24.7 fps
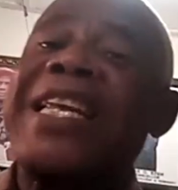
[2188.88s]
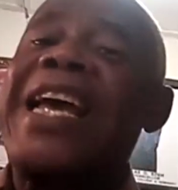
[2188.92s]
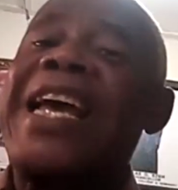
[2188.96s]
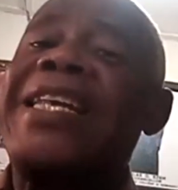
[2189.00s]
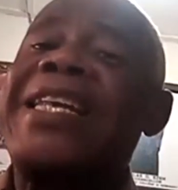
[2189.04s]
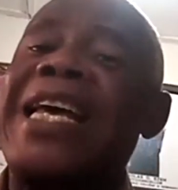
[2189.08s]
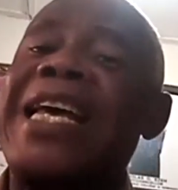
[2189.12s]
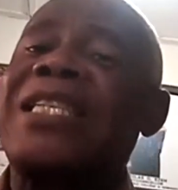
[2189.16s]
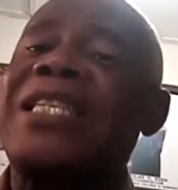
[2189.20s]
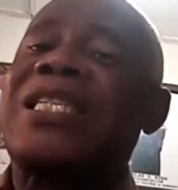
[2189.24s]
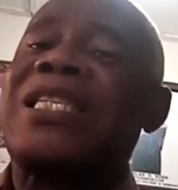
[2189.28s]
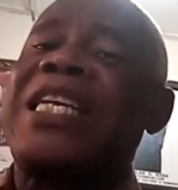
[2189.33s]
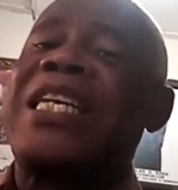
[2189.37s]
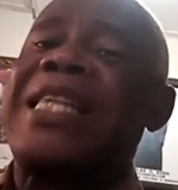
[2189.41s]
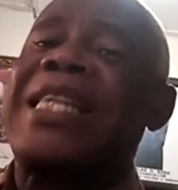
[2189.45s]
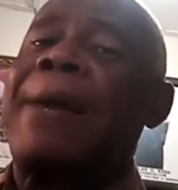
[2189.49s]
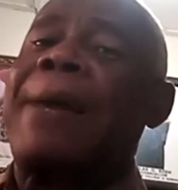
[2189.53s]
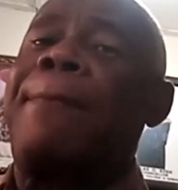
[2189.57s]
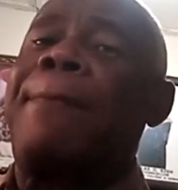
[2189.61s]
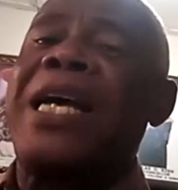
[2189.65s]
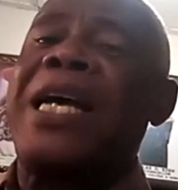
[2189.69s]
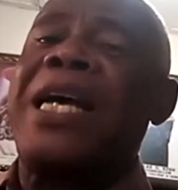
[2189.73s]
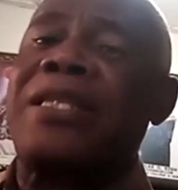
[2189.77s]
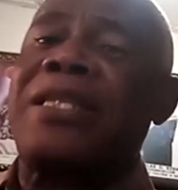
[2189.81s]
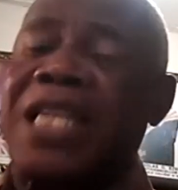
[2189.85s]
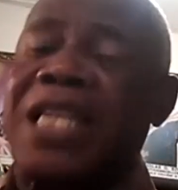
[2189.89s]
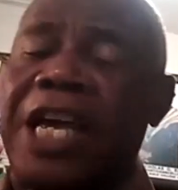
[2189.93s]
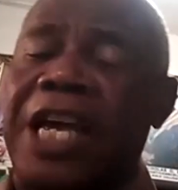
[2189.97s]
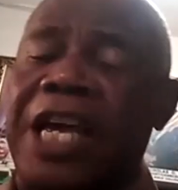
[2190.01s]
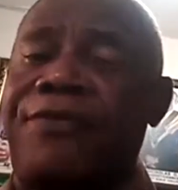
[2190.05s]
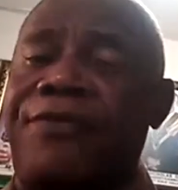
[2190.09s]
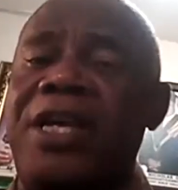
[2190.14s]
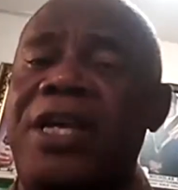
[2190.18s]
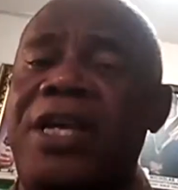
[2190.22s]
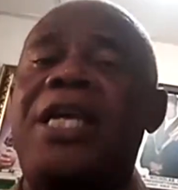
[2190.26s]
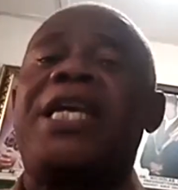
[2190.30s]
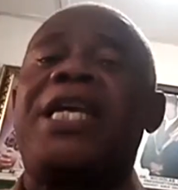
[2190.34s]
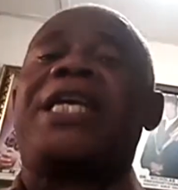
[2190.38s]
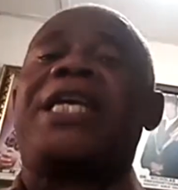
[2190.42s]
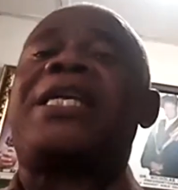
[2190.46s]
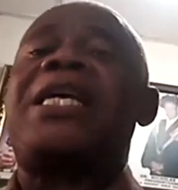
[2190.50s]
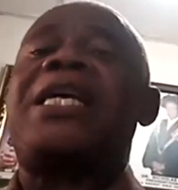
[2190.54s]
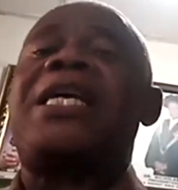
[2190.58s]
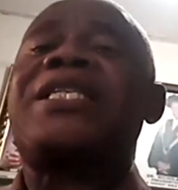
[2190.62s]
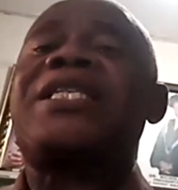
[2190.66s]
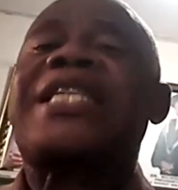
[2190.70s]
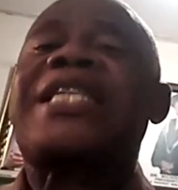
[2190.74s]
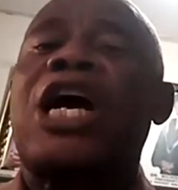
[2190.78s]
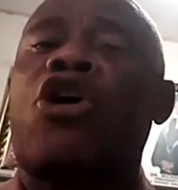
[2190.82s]
earnestly the best gift. It didn't
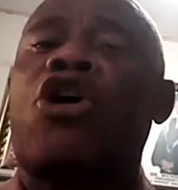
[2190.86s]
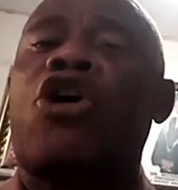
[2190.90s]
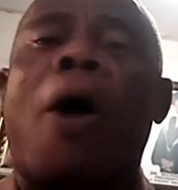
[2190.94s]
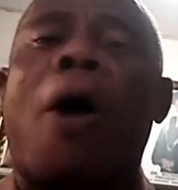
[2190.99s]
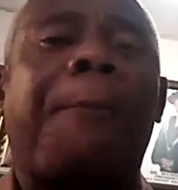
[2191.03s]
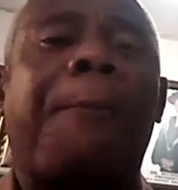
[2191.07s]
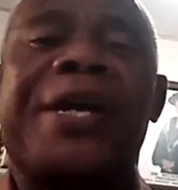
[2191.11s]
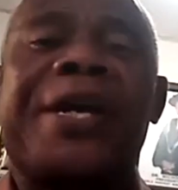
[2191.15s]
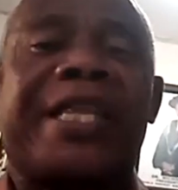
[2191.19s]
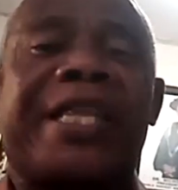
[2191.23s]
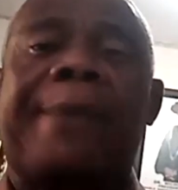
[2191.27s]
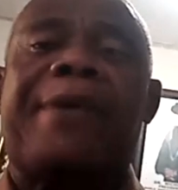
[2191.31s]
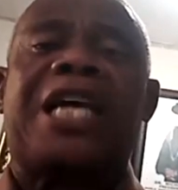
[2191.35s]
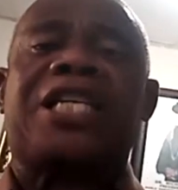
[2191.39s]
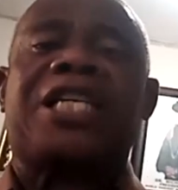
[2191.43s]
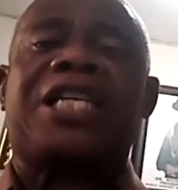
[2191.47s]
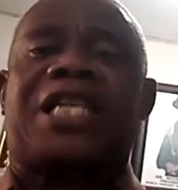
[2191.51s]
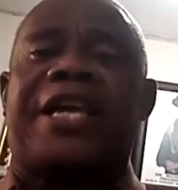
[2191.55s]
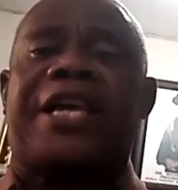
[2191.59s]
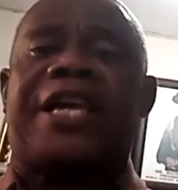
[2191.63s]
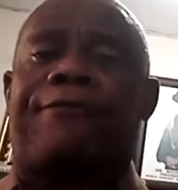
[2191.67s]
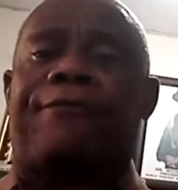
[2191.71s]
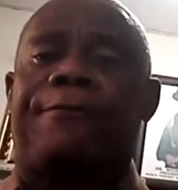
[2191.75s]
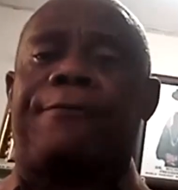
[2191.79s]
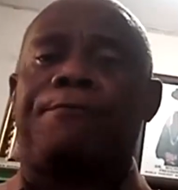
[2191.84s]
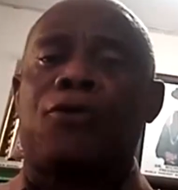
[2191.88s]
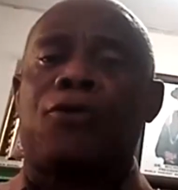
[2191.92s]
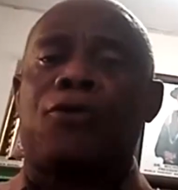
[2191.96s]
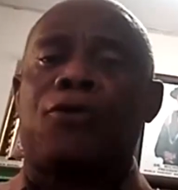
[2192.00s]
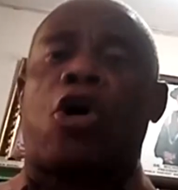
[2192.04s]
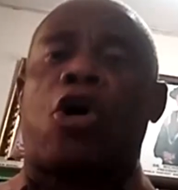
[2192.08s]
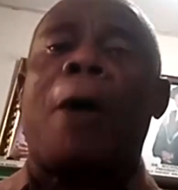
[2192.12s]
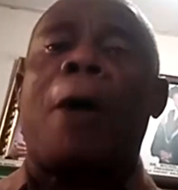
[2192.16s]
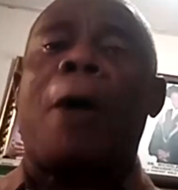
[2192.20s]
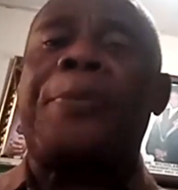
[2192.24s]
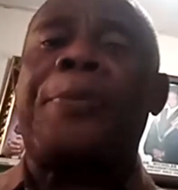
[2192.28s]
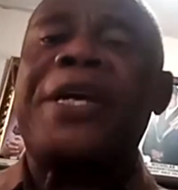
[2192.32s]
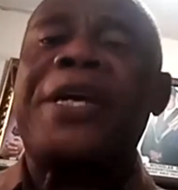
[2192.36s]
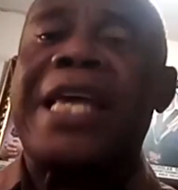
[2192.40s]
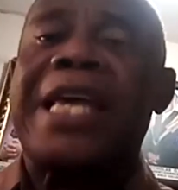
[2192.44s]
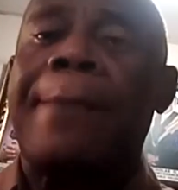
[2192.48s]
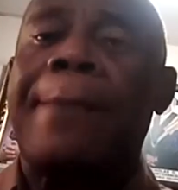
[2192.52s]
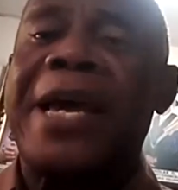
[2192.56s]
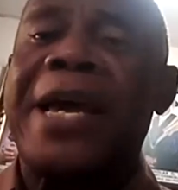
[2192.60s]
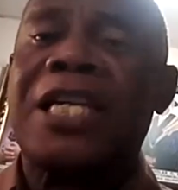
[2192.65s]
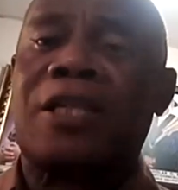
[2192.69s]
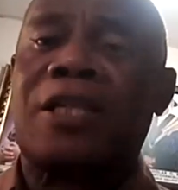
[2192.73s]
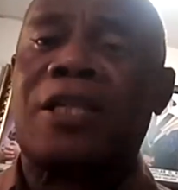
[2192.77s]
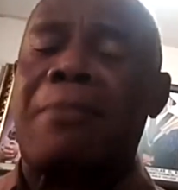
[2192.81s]
say copy the best gift, copy the
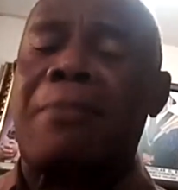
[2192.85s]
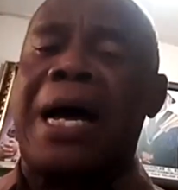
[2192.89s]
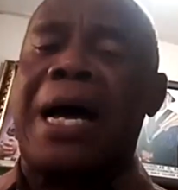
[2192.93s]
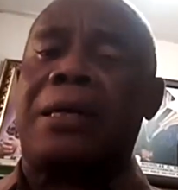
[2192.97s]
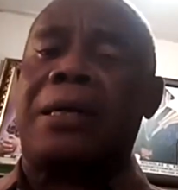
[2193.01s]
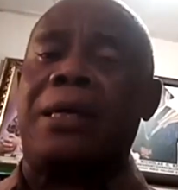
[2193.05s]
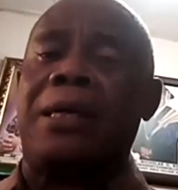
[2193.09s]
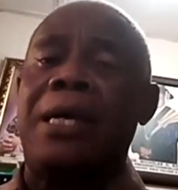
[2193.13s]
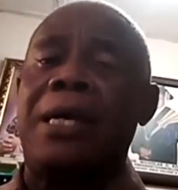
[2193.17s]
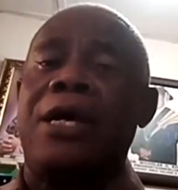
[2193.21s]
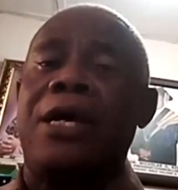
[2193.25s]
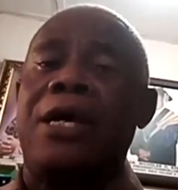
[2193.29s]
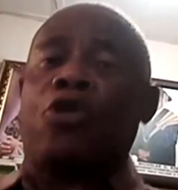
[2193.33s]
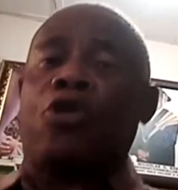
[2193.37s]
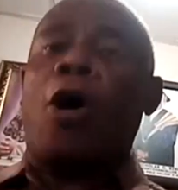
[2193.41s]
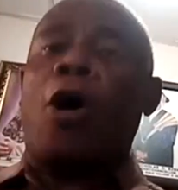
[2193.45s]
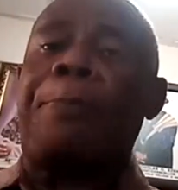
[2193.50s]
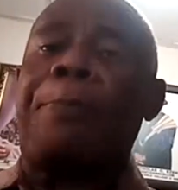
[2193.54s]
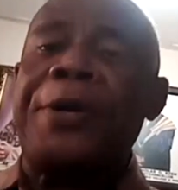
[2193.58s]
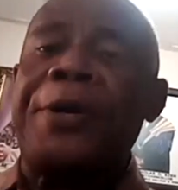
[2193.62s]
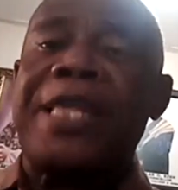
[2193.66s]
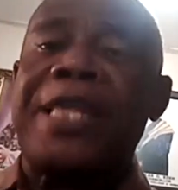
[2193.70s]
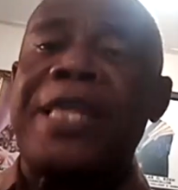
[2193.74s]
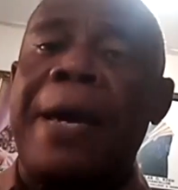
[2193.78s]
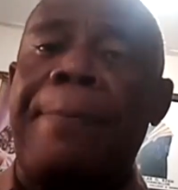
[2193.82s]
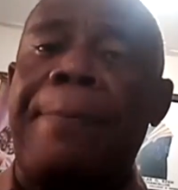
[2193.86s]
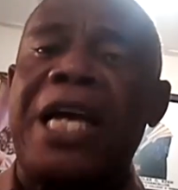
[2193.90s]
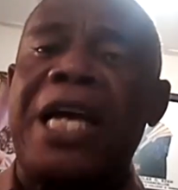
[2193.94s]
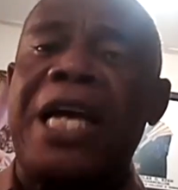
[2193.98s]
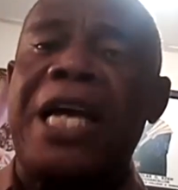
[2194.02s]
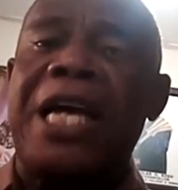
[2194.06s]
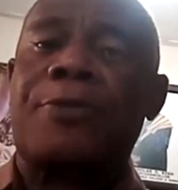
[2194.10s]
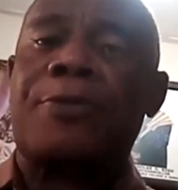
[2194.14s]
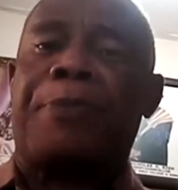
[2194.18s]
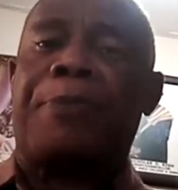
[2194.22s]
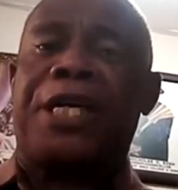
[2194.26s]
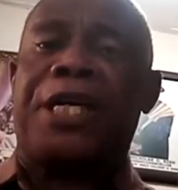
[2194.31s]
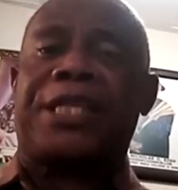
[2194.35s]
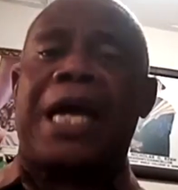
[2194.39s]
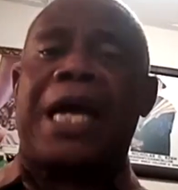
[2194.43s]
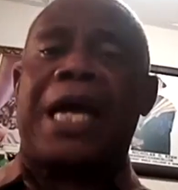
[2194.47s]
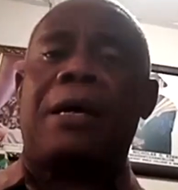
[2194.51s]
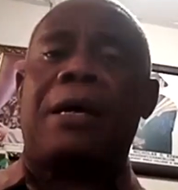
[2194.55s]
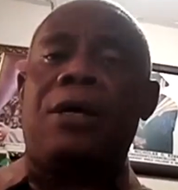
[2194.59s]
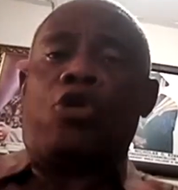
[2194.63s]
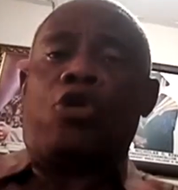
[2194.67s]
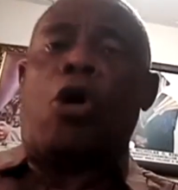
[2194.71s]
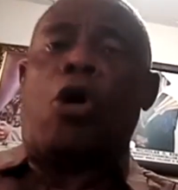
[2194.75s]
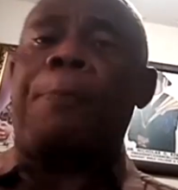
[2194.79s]
best man, copy the best preacher,
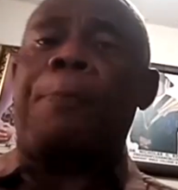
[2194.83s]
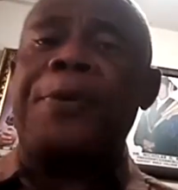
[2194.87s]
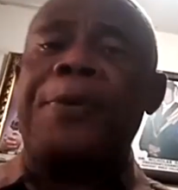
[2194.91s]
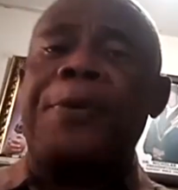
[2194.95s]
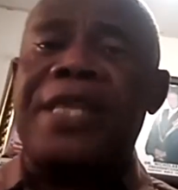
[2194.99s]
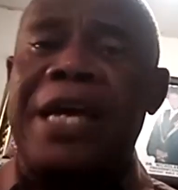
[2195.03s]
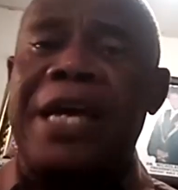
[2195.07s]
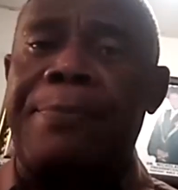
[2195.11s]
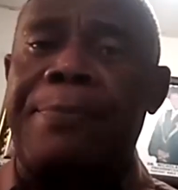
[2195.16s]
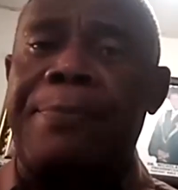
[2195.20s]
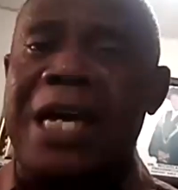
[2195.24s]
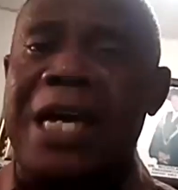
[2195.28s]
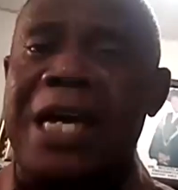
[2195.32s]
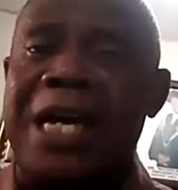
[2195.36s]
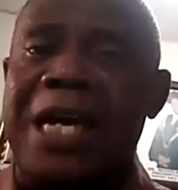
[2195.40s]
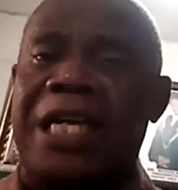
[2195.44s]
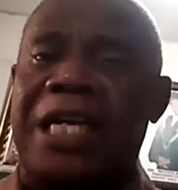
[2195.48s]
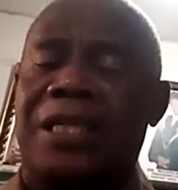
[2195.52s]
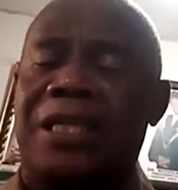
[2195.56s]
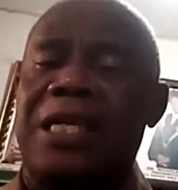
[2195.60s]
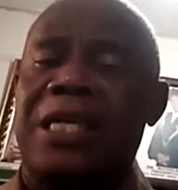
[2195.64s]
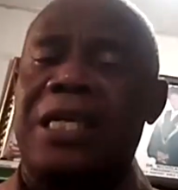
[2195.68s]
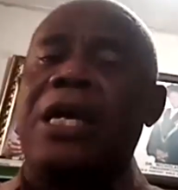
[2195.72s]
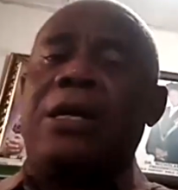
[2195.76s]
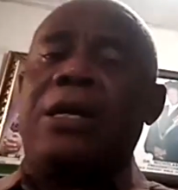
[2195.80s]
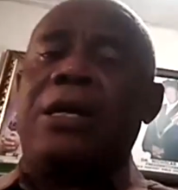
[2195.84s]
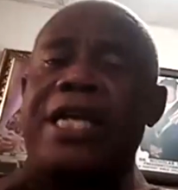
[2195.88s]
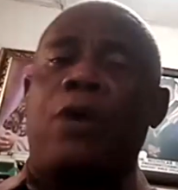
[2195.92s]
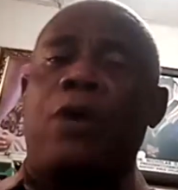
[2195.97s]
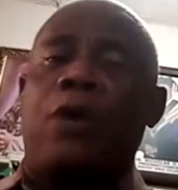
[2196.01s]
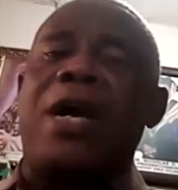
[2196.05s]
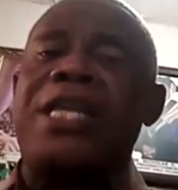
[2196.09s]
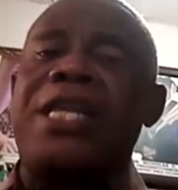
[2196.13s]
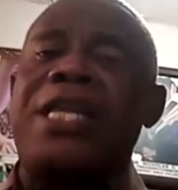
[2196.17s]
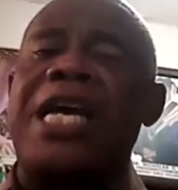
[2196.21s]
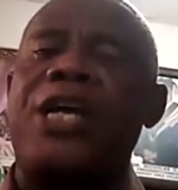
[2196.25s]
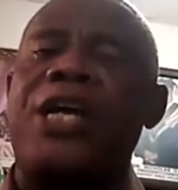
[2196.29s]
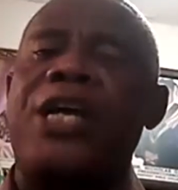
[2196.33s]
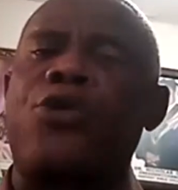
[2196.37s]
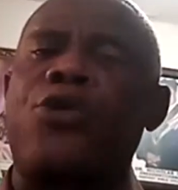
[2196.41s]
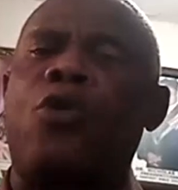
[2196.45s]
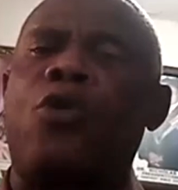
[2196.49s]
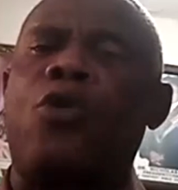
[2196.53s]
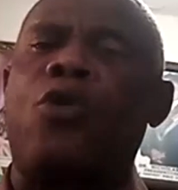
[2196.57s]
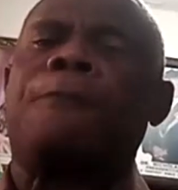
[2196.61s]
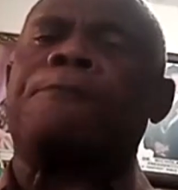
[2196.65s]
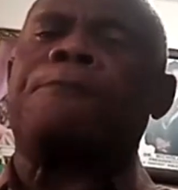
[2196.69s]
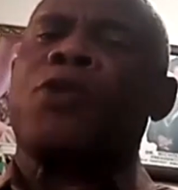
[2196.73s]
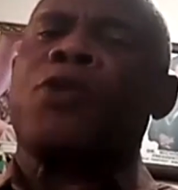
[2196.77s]
copy the best this, the way they
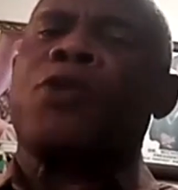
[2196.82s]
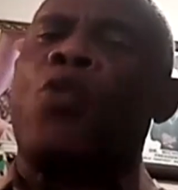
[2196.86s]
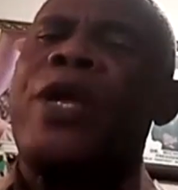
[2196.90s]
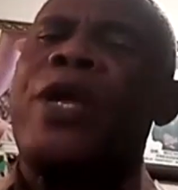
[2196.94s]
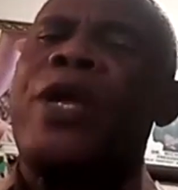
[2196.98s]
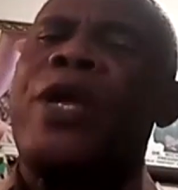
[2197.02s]
do. We